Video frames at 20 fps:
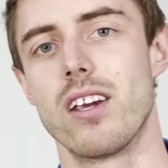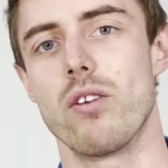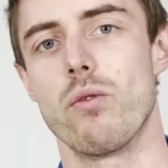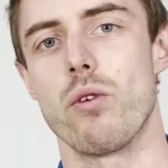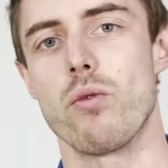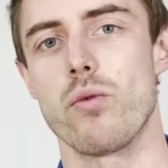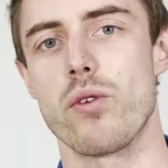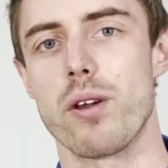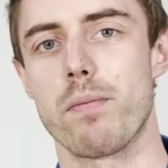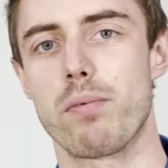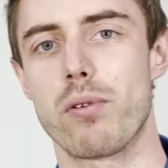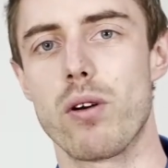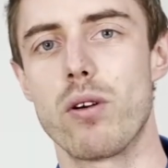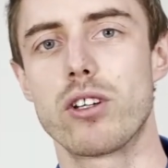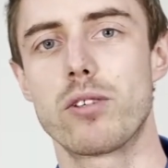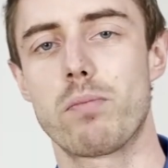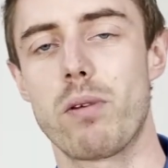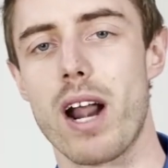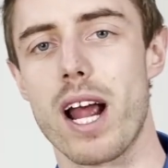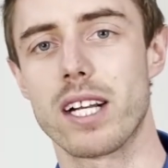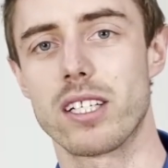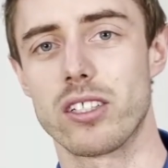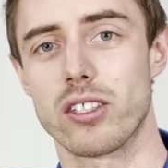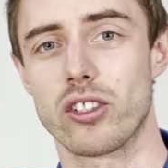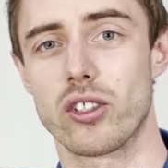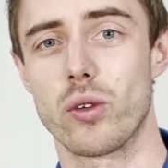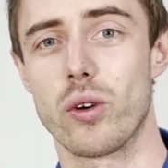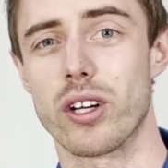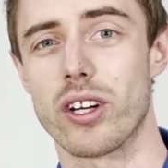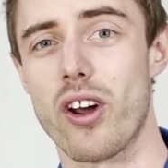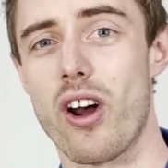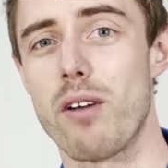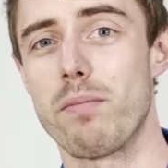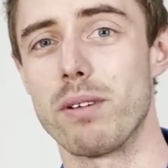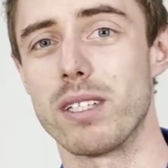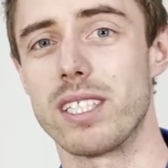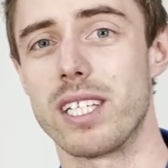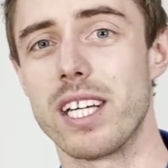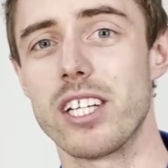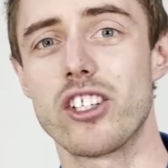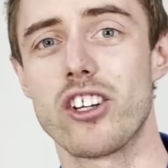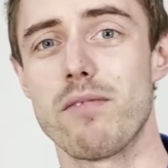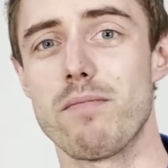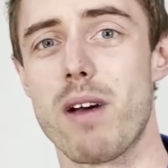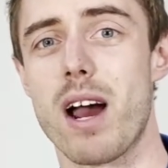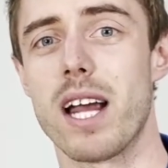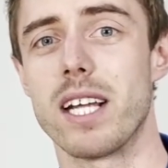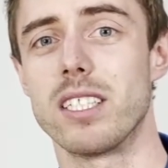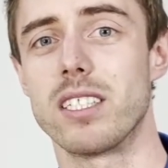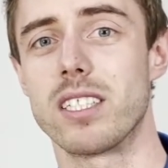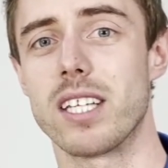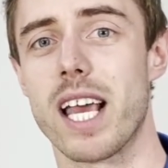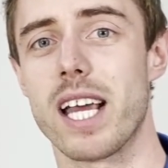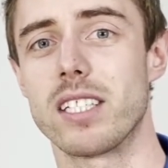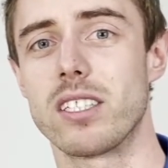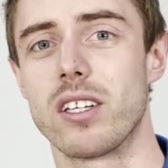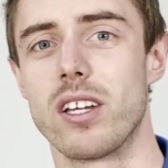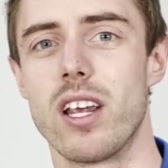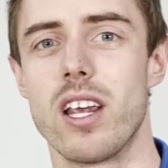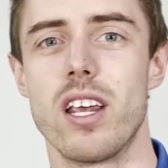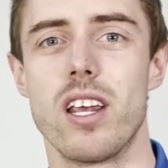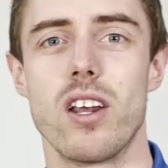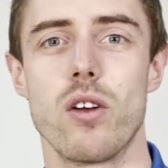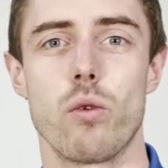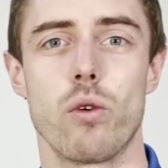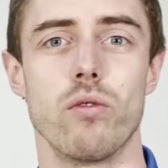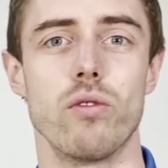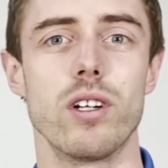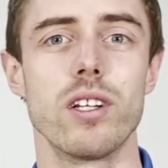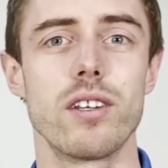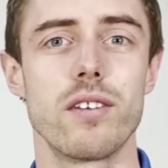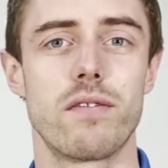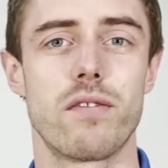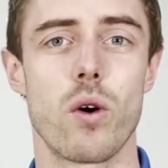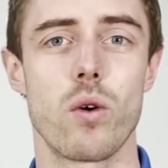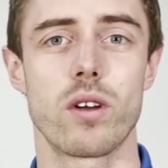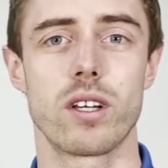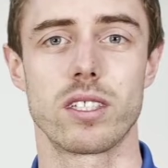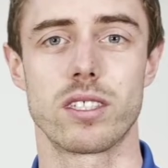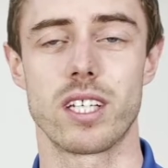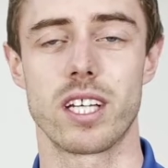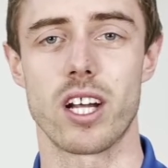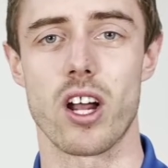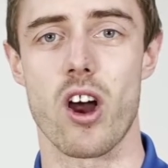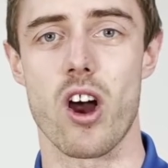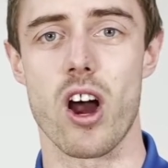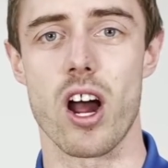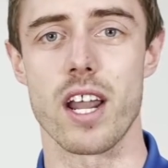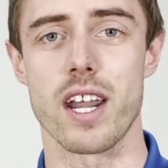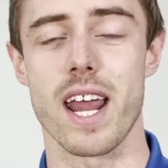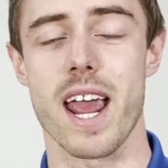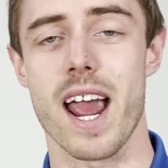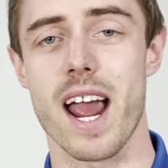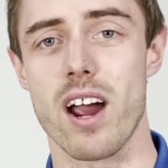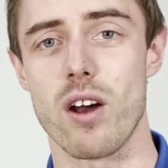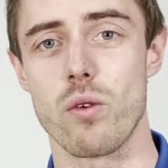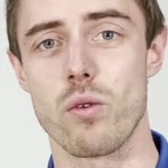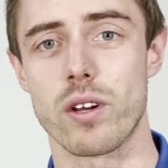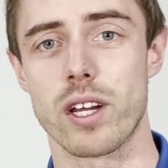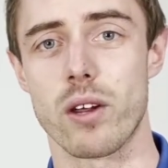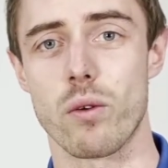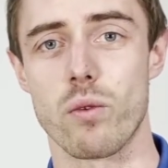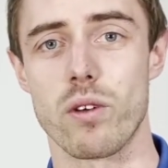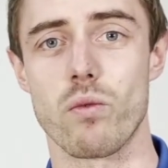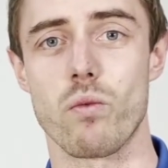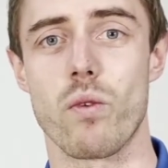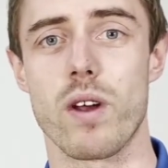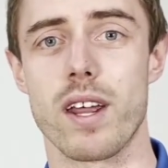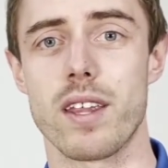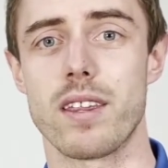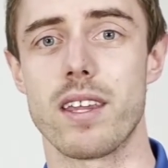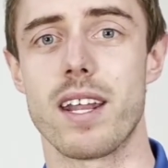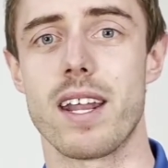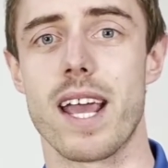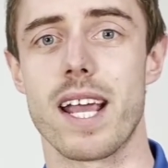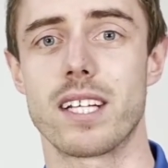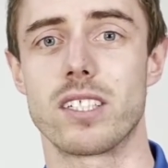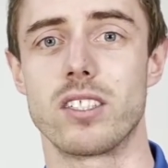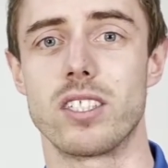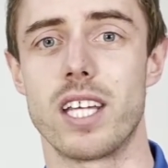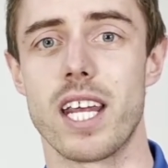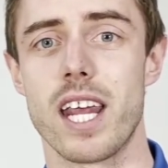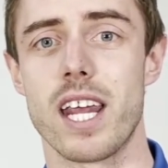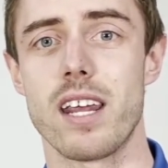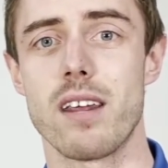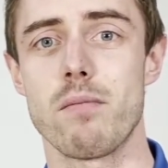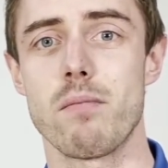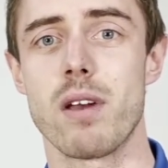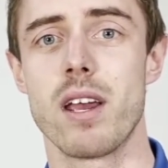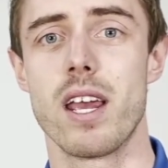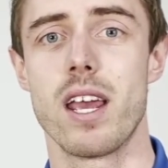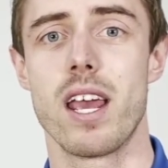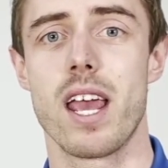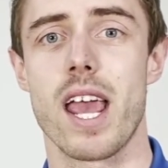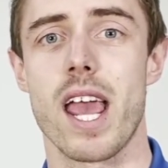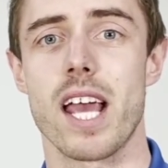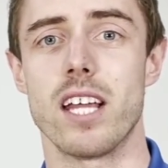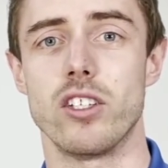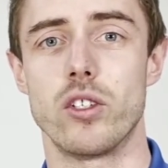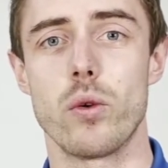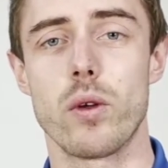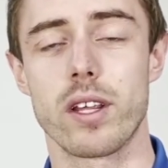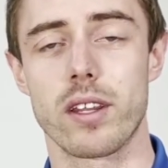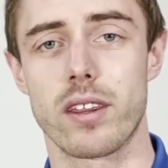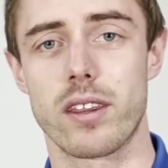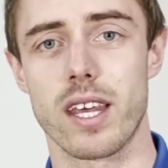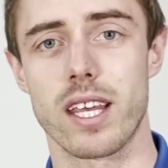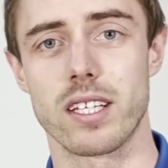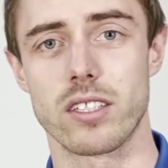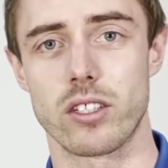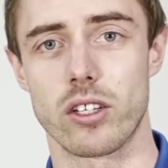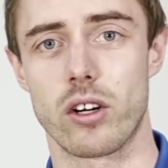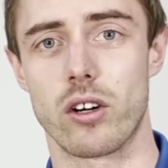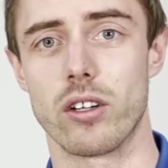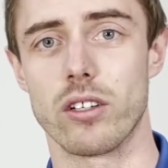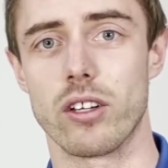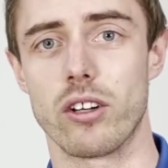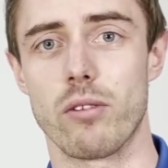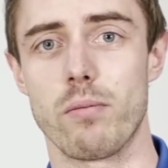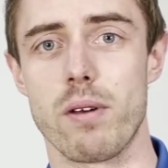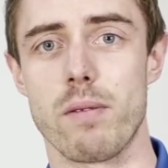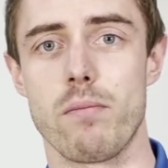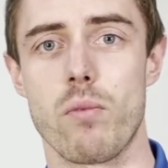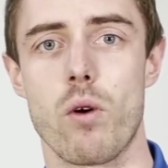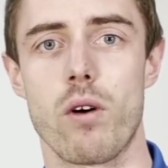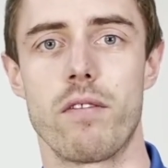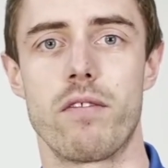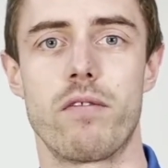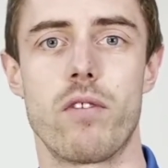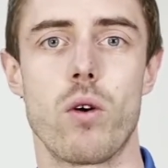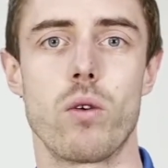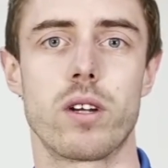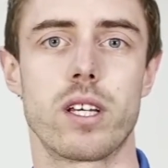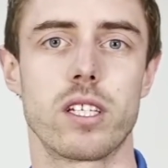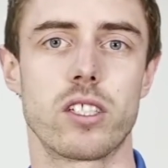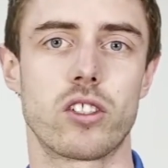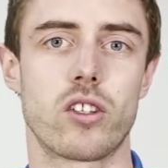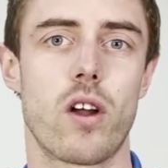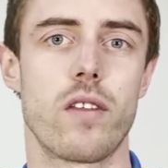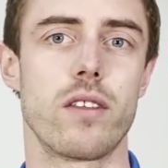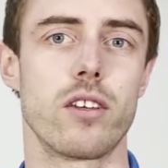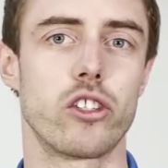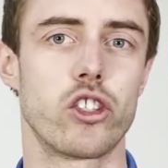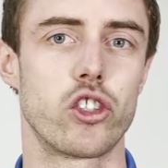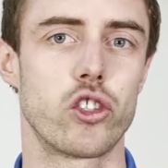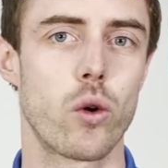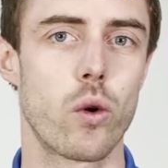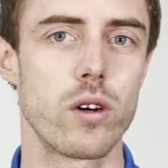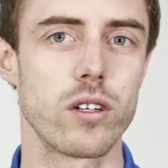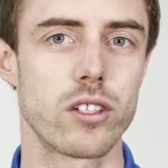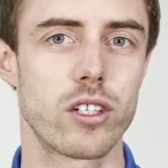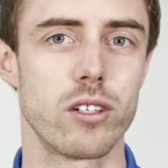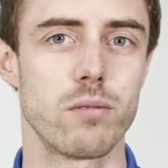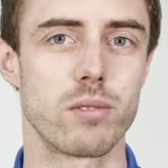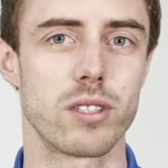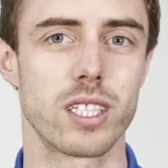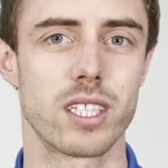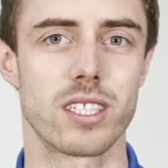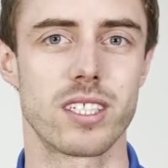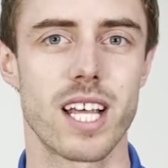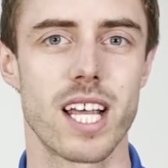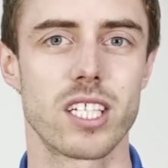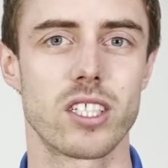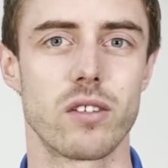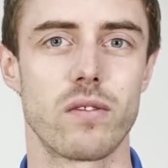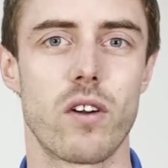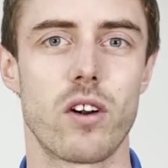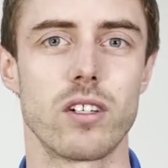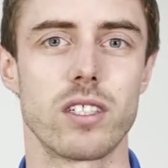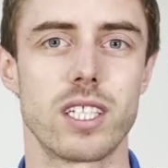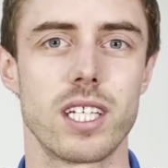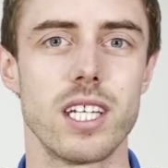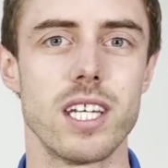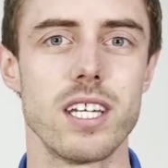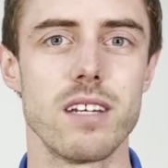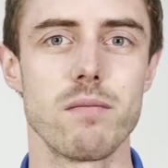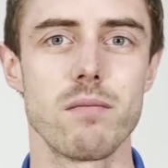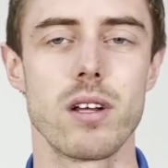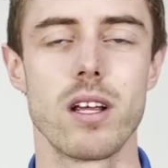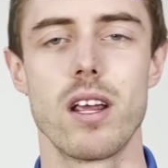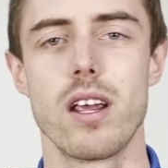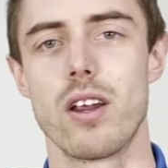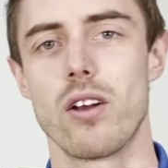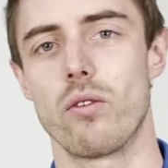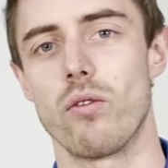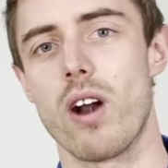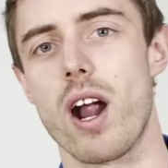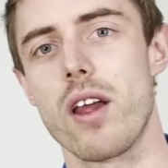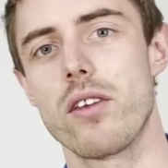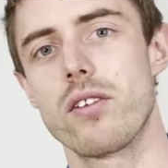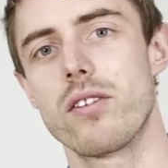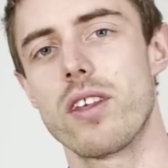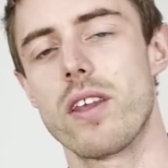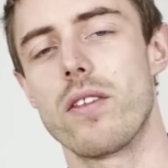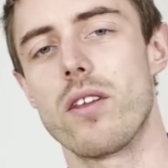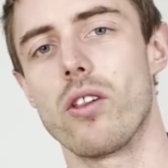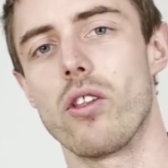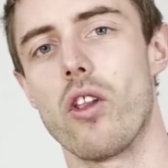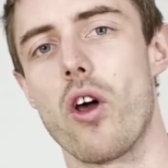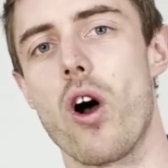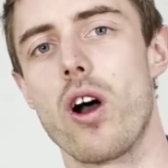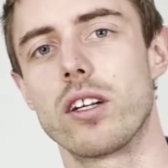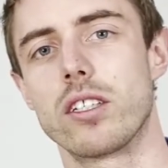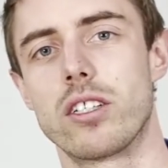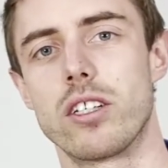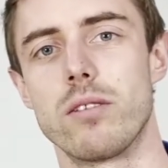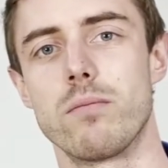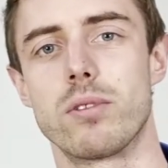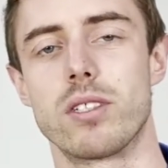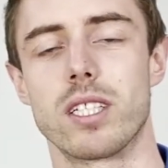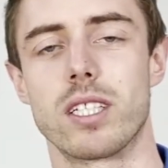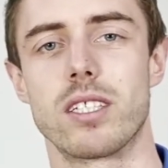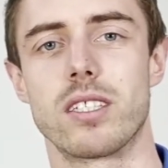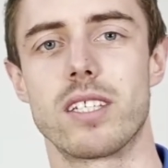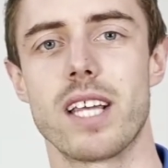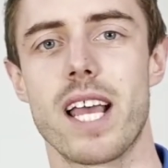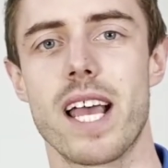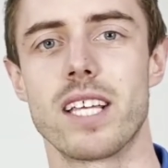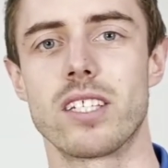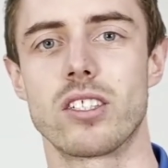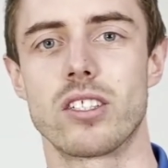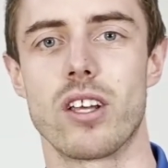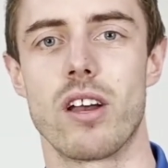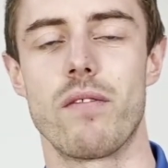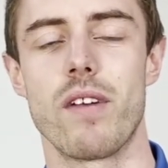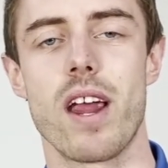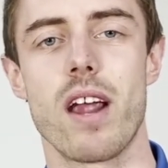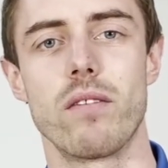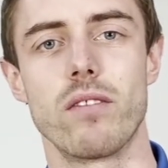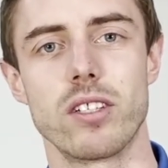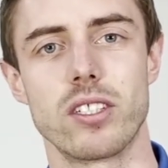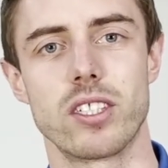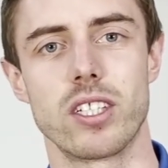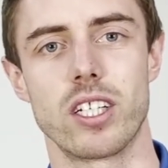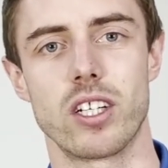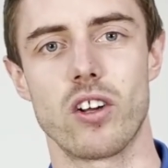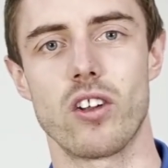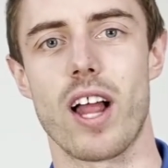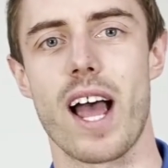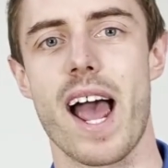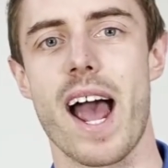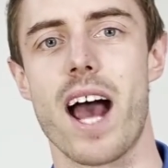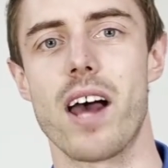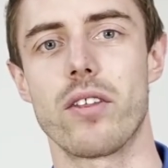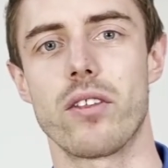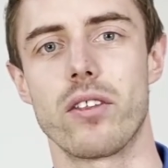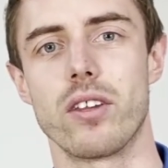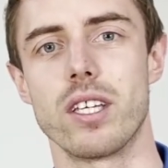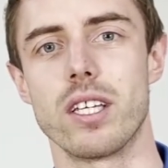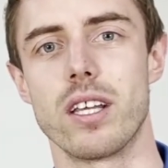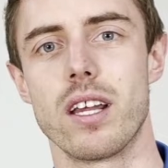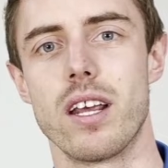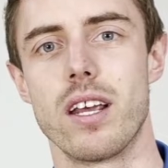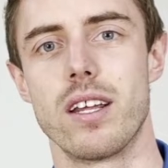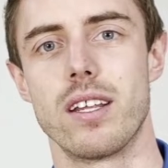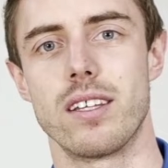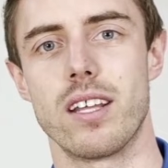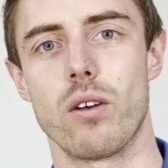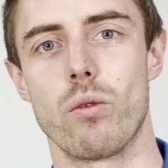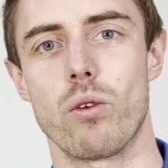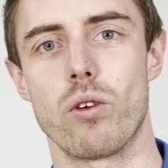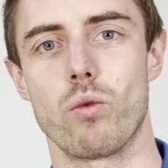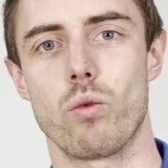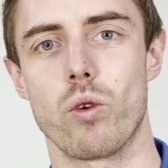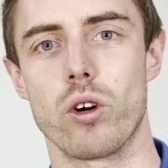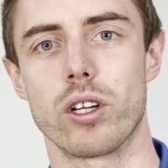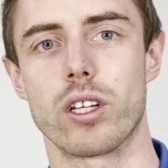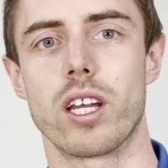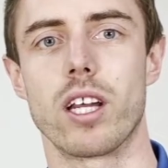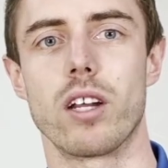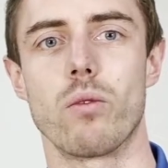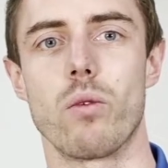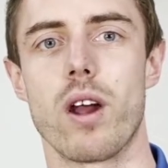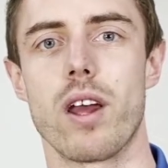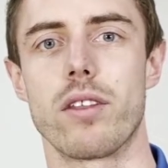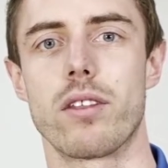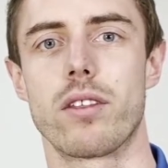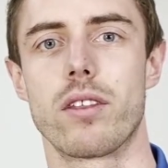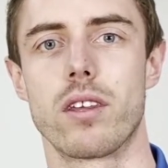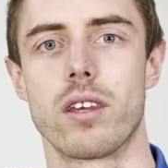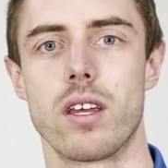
When we approach practice through a competition mindset, we're really focusing on how can we win the next game and doing things that are a little bit more focused on the short-term success of our team rather than the long-term success of every single athlete that we're working with.